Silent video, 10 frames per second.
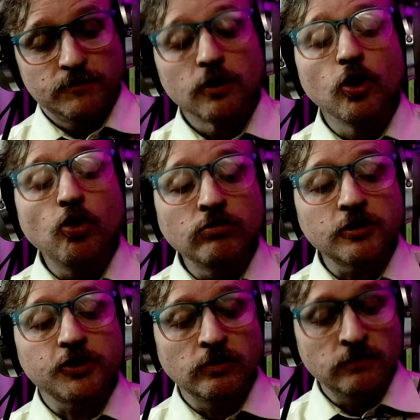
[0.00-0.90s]

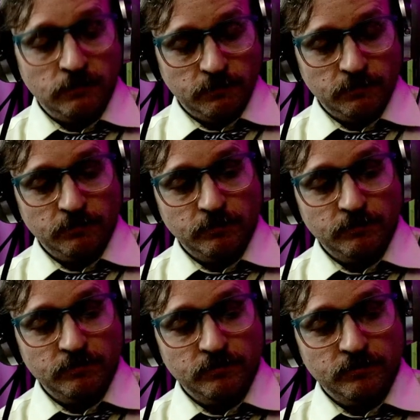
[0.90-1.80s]
Loon tune.
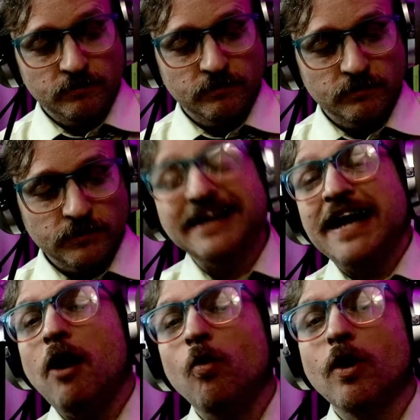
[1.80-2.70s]
And
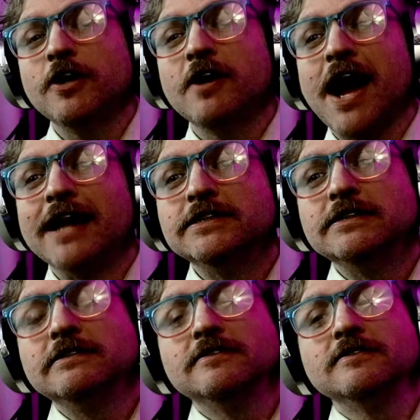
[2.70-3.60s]
now what do you got?
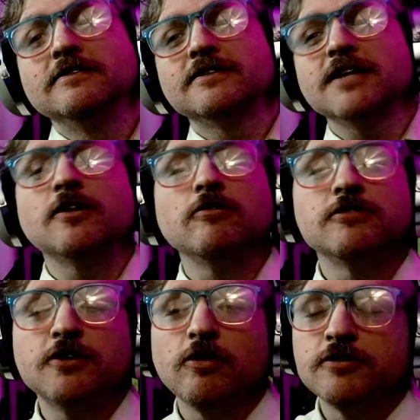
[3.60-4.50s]
It's like
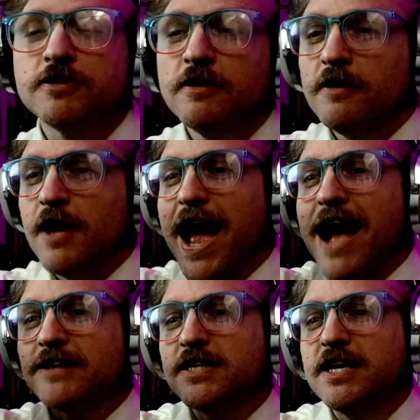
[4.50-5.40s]
those those
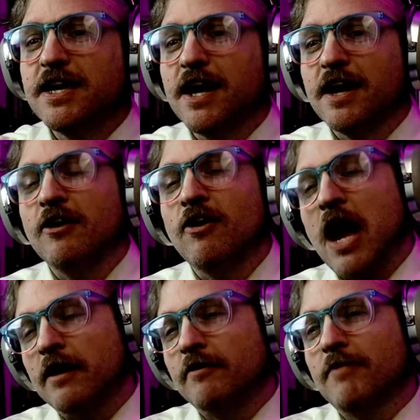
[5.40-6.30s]
hats that you get. You know,
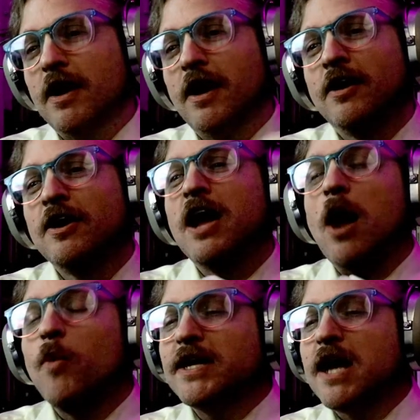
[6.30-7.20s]
I uh,
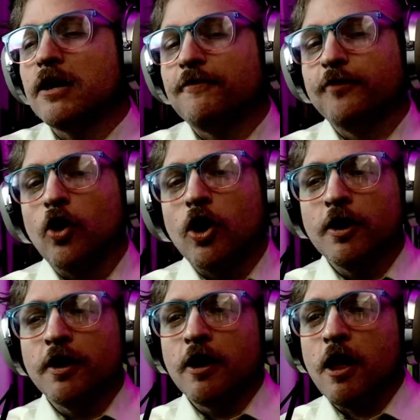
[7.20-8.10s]
I went down to
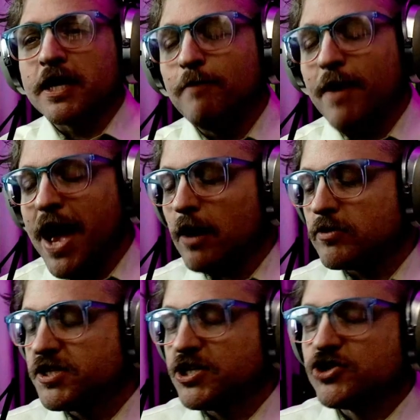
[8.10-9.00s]
Florida and all I came back
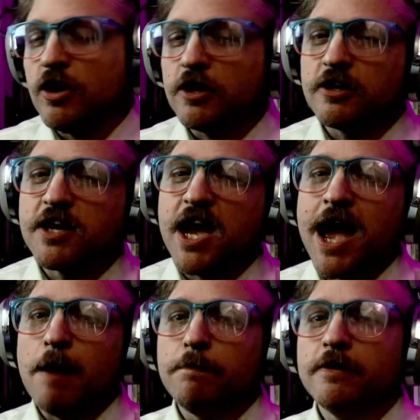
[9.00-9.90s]
was this trucker
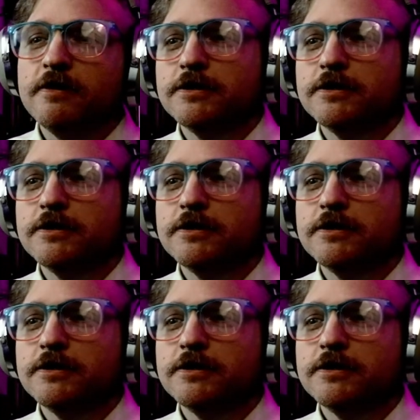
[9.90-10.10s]
cap.